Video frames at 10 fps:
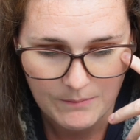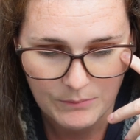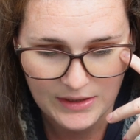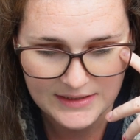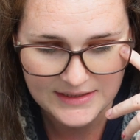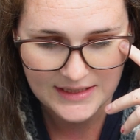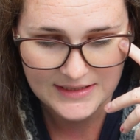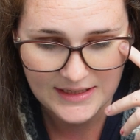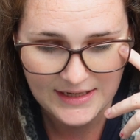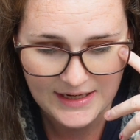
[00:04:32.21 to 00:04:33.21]
But it says
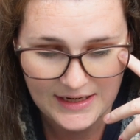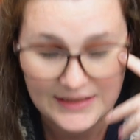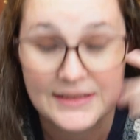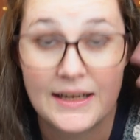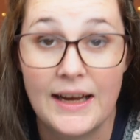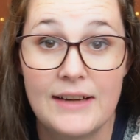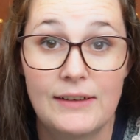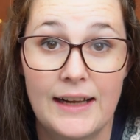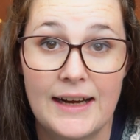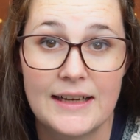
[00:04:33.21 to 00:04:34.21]
it has a
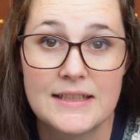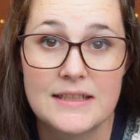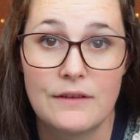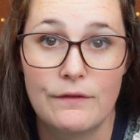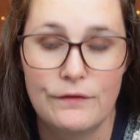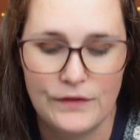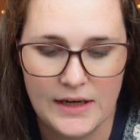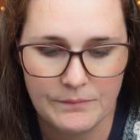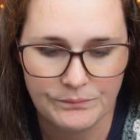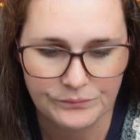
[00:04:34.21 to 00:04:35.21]
relaxed
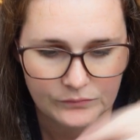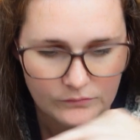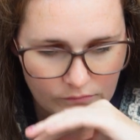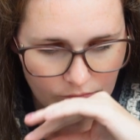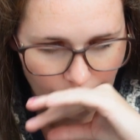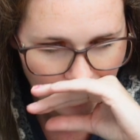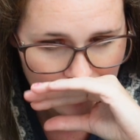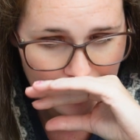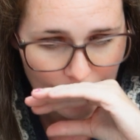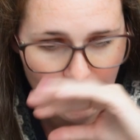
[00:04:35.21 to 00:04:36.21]
fit.
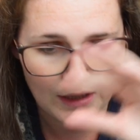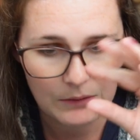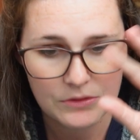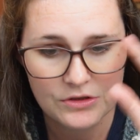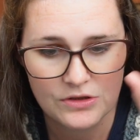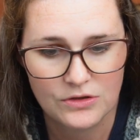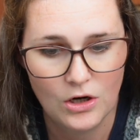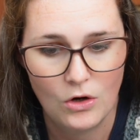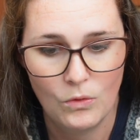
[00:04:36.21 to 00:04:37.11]
Now I would just go